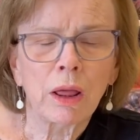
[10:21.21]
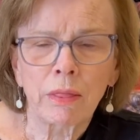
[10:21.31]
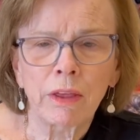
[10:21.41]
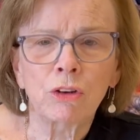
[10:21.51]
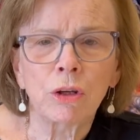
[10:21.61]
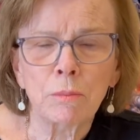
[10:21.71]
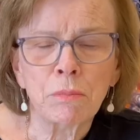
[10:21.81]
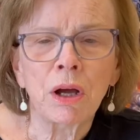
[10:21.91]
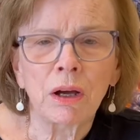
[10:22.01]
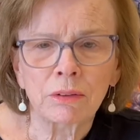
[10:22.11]
They couldn't
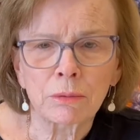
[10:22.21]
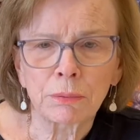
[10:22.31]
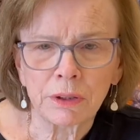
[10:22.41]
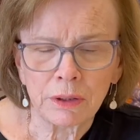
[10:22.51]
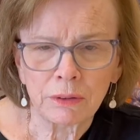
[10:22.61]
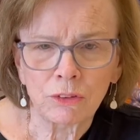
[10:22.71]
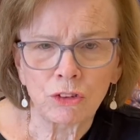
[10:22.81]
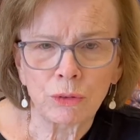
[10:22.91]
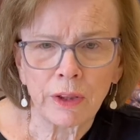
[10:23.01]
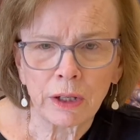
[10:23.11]
possibly
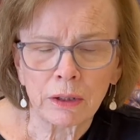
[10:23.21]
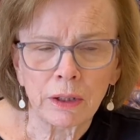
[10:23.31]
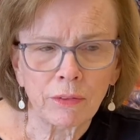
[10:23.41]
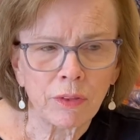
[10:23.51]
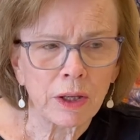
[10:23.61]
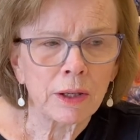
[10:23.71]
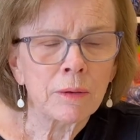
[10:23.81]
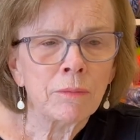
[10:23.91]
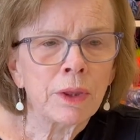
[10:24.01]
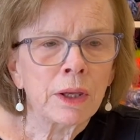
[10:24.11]
do that kind of thing.
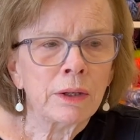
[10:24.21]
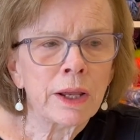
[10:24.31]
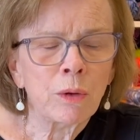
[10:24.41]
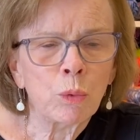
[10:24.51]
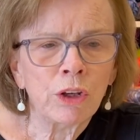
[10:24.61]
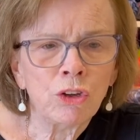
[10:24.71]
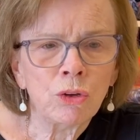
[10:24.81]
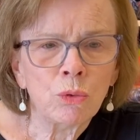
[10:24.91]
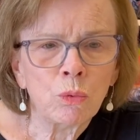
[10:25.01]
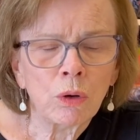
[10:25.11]
Now, when you,